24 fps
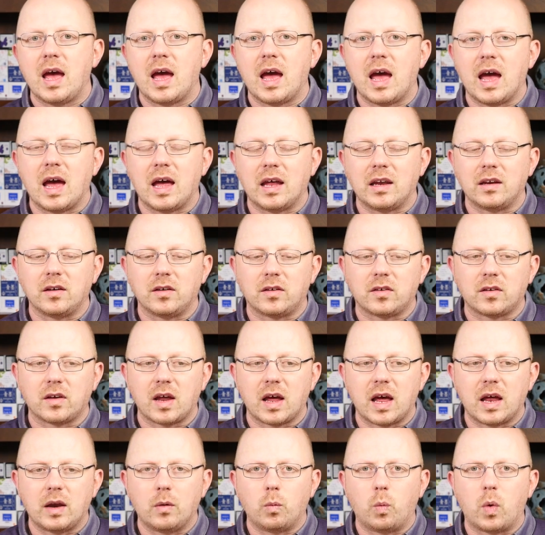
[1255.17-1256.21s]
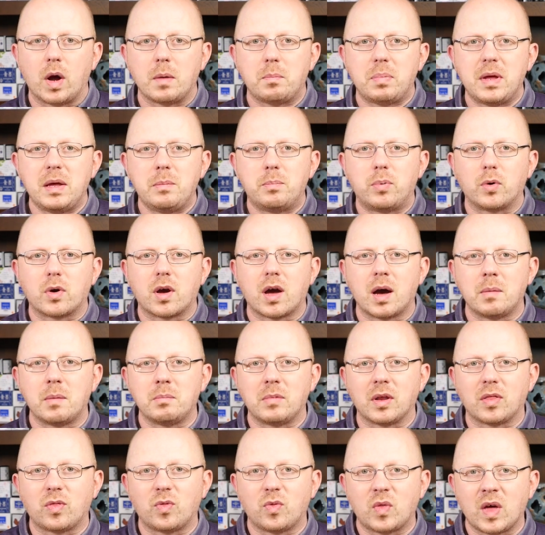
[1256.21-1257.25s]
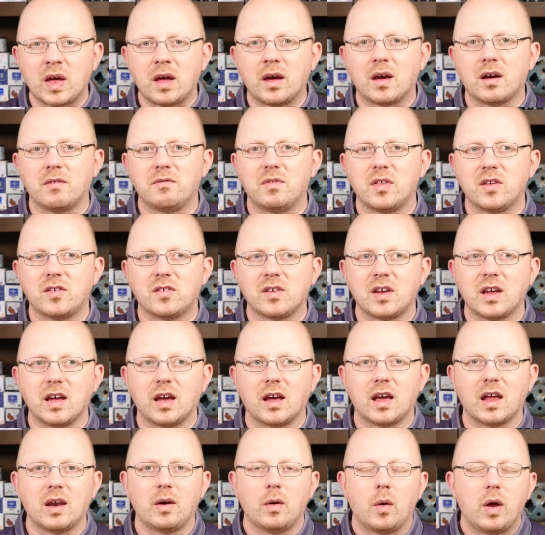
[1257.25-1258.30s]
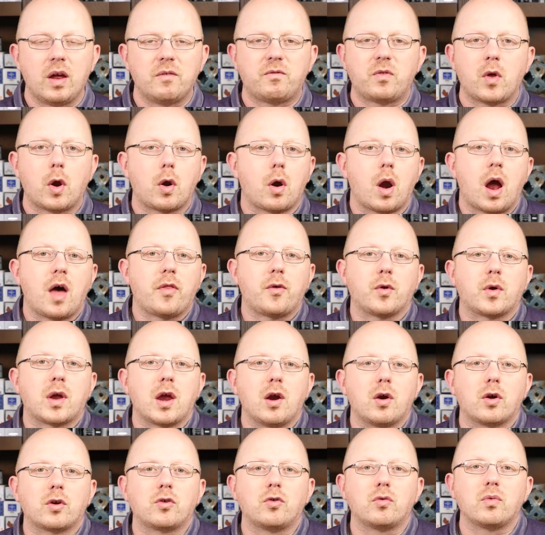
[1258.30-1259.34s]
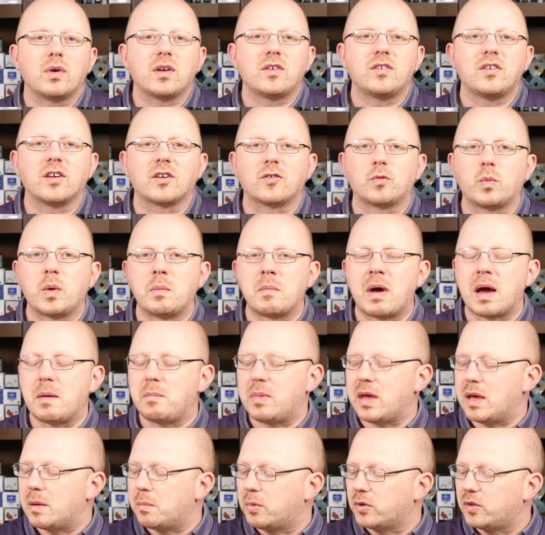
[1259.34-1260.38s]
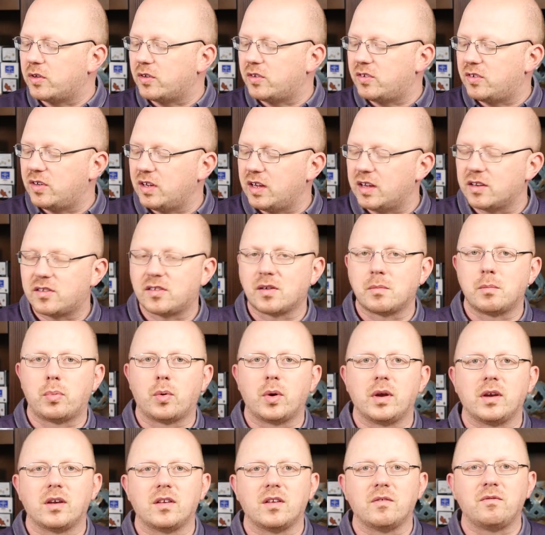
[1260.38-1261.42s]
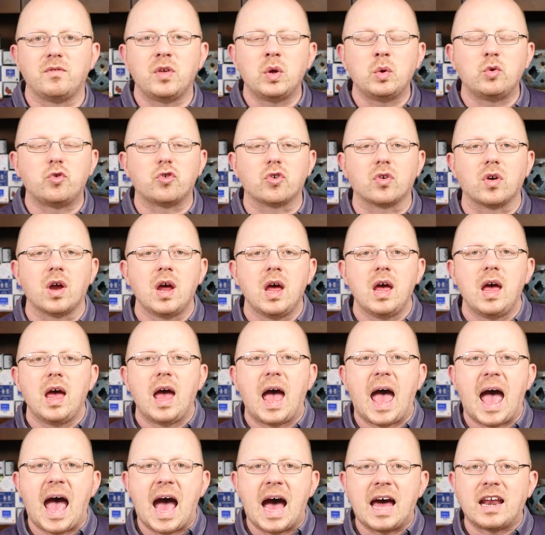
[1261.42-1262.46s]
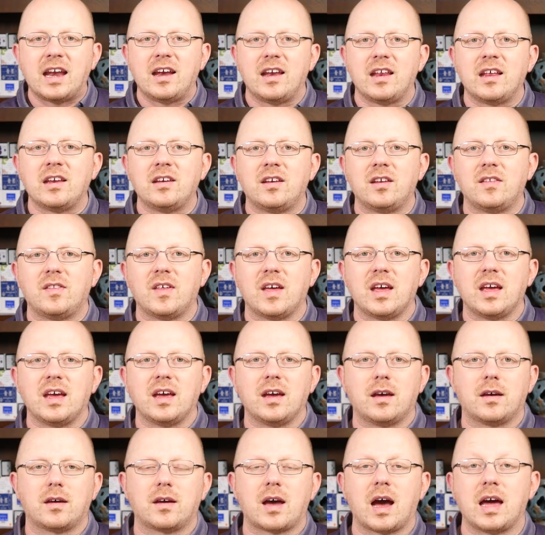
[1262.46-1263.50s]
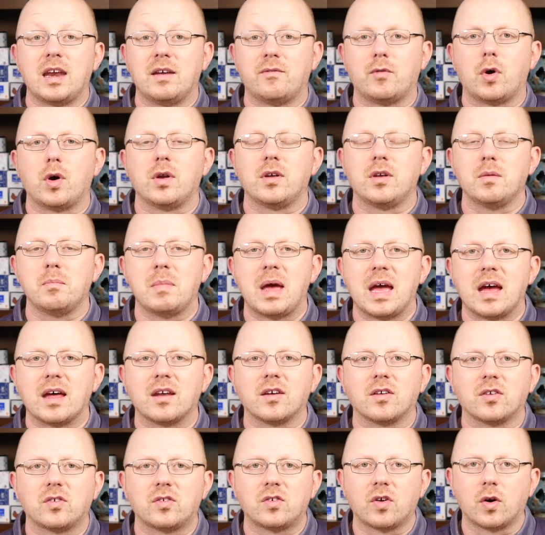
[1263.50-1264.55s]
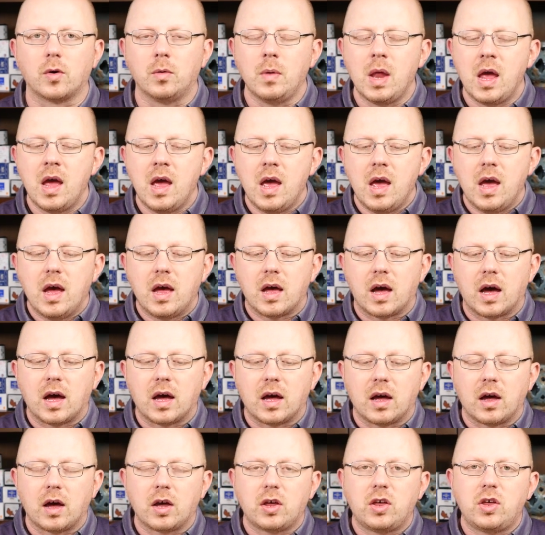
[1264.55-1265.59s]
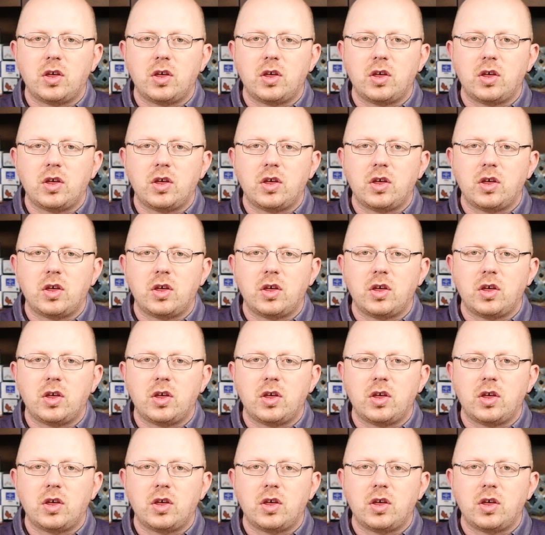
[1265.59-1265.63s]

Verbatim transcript: And what people come to think of this ink, and if there are other characteristics we might be able to see at some point in the future added into the ink kind of on demand. So a